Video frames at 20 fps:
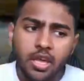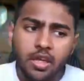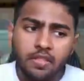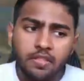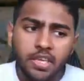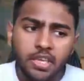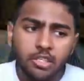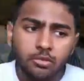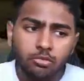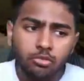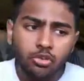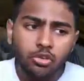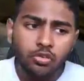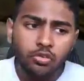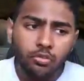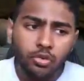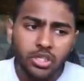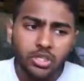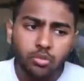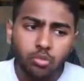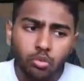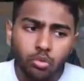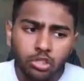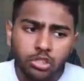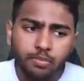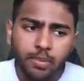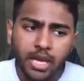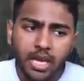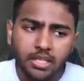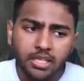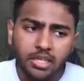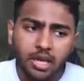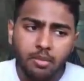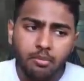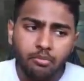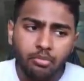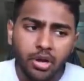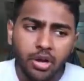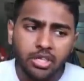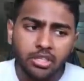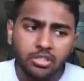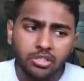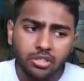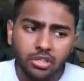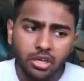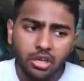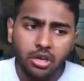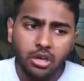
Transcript: this move, which wall splats and breaks